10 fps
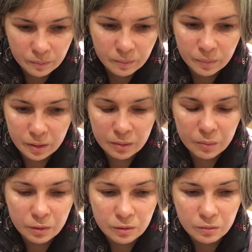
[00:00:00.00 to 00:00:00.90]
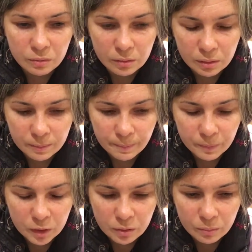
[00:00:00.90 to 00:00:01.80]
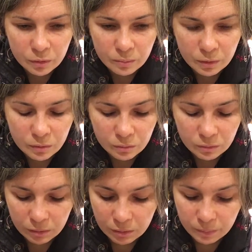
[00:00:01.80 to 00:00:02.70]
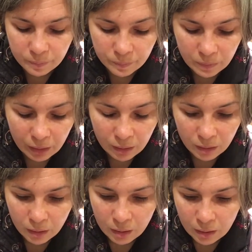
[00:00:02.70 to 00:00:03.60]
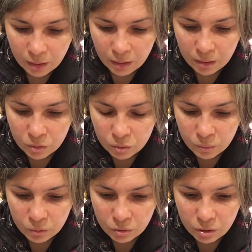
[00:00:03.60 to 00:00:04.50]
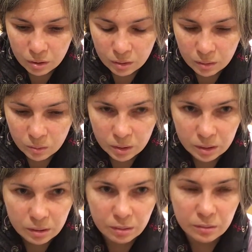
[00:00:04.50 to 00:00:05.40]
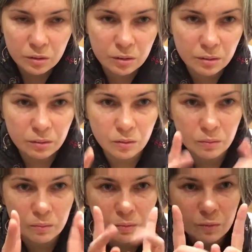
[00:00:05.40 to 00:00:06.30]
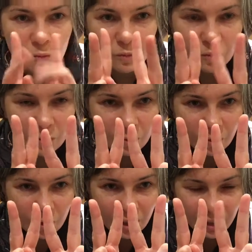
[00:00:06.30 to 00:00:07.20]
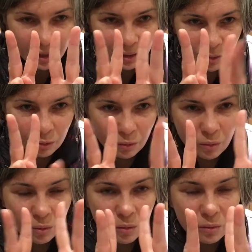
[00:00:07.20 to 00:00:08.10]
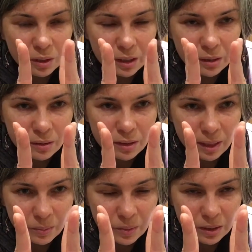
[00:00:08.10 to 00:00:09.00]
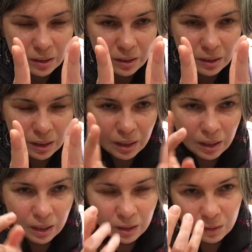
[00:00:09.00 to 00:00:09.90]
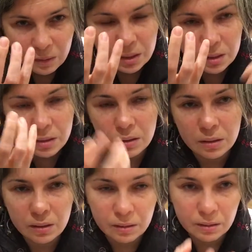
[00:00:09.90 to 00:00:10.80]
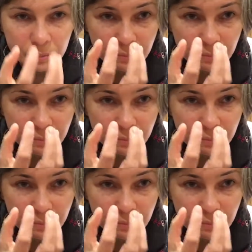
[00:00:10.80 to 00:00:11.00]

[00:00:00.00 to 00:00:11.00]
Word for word: brings me to um, she brought me to uh, rose bush with just you know three or four little stems with uh,